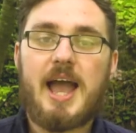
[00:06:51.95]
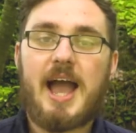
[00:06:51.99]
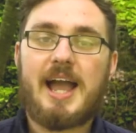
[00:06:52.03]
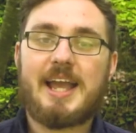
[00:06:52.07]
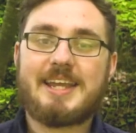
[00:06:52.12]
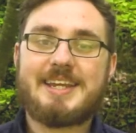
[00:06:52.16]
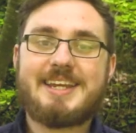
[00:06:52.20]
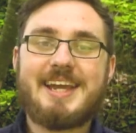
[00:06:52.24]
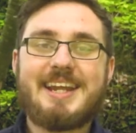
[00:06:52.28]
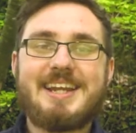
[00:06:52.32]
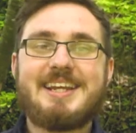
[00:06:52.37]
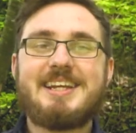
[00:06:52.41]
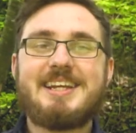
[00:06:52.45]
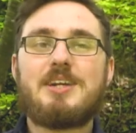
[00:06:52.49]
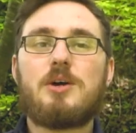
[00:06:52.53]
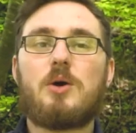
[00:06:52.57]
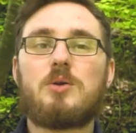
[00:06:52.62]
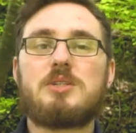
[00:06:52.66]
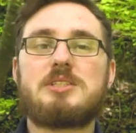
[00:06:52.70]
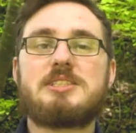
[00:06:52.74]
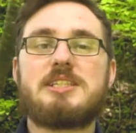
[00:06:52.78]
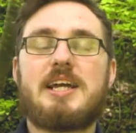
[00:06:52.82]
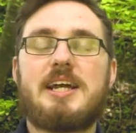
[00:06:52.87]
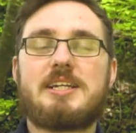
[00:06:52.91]
and get in
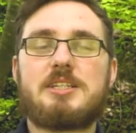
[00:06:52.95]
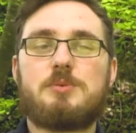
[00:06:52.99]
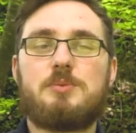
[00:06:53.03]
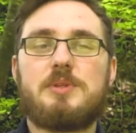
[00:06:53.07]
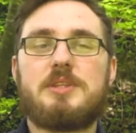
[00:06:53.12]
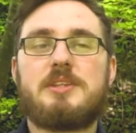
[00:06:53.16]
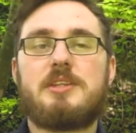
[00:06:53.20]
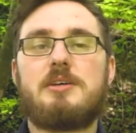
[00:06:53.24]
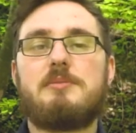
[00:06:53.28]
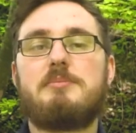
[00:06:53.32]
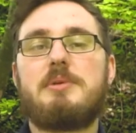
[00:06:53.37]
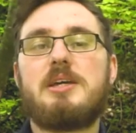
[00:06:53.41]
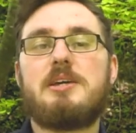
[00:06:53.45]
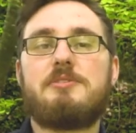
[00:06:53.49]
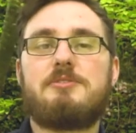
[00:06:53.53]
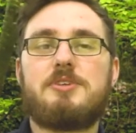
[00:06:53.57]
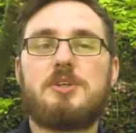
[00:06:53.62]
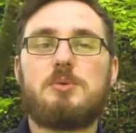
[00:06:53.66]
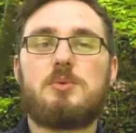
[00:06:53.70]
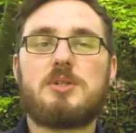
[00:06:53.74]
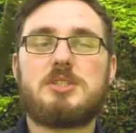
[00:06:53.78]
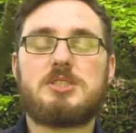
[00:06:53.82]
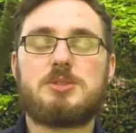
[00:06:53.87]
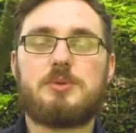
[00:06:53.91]
contact with them if
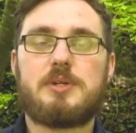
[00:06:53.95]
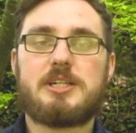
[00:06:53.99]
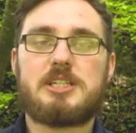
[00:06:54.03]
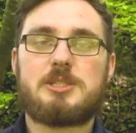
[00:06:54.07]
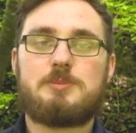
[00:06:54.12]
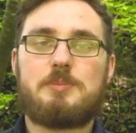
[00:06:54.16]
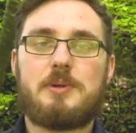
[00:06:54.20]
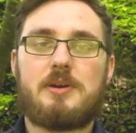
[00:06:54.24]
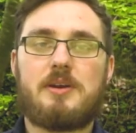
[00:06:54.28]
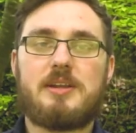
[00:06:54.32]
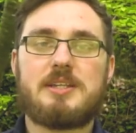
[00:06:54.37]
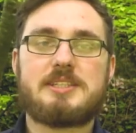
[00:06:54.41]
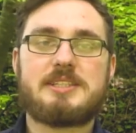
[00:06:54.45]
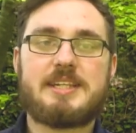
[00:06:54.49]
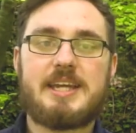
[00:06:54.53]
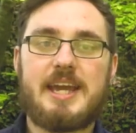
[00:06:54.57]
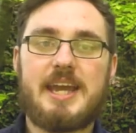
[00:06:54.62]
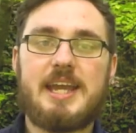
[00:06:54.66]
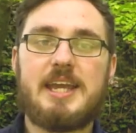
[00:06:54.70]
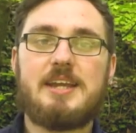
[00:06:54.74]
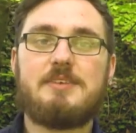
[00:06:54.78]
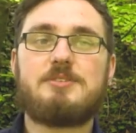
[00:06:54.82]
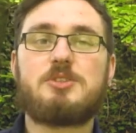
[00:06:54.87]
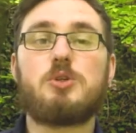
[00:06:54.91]
you want to experience
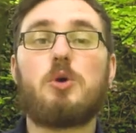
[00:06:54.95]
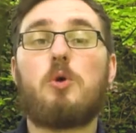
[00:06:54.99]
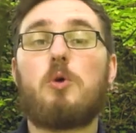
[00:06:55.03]
caves